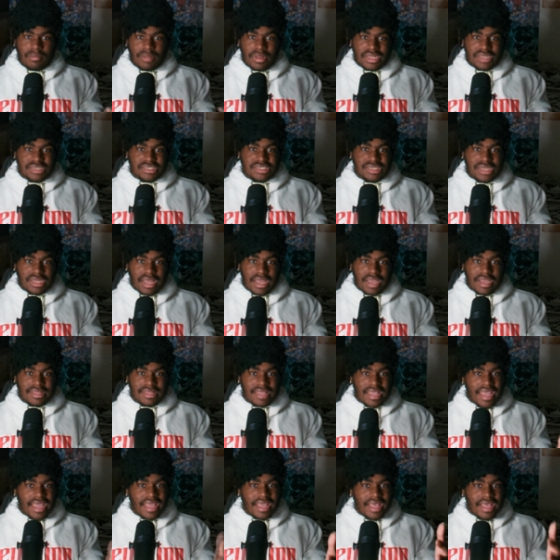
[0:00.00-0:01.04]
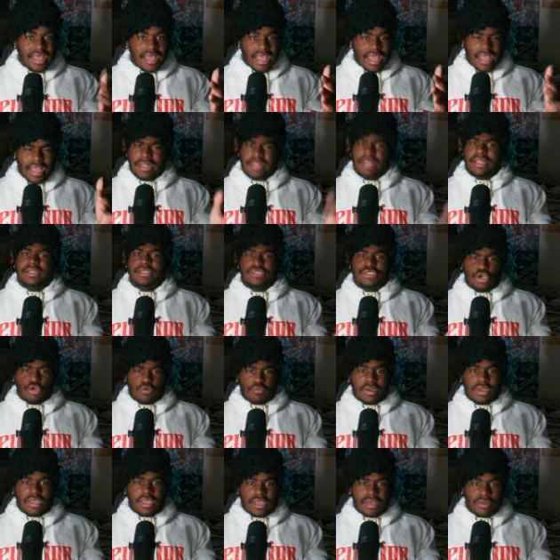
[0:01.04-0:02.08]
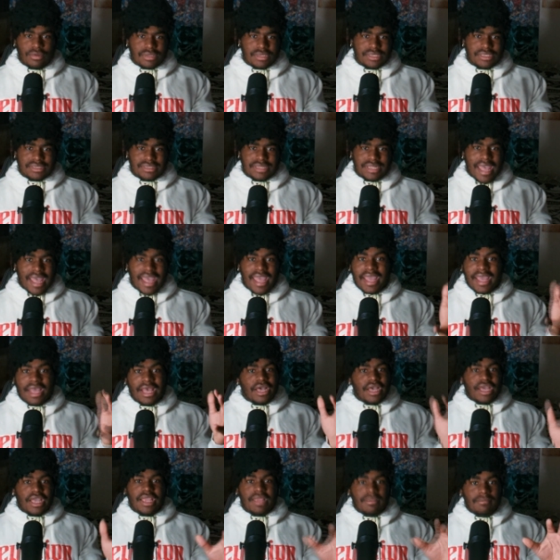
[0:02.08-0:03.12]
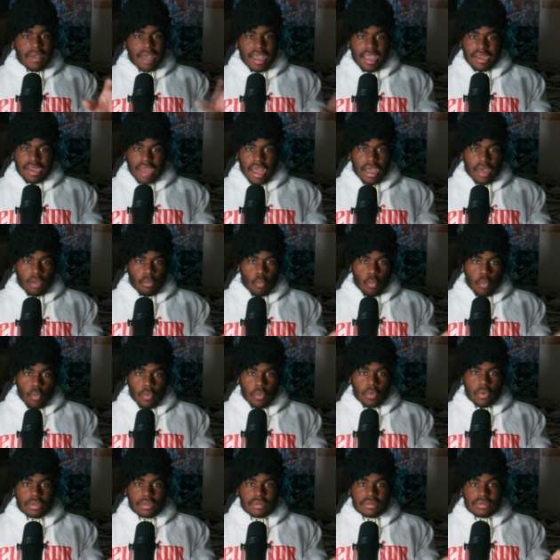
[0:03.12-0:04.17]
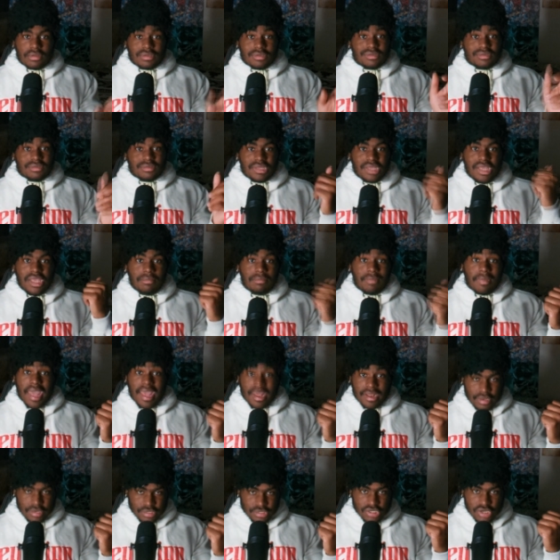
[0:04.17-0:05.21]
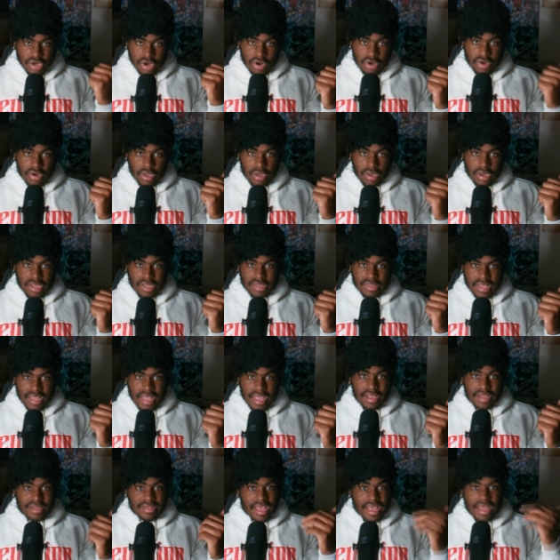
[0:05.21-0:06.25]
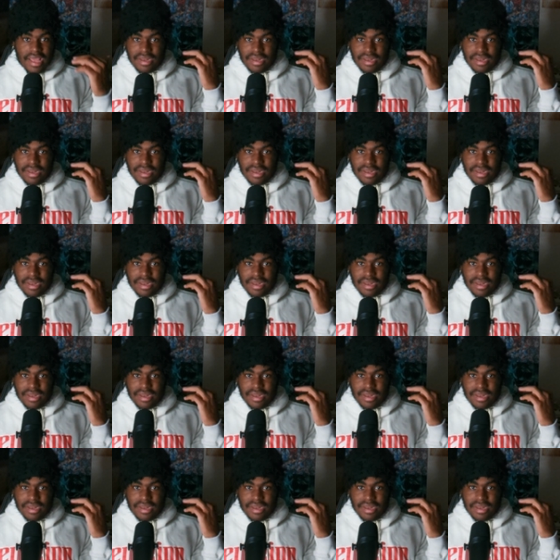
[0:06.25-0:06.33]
and shit like that, and then Tariq killed his dad? He might not want D-Mac to turn out like that.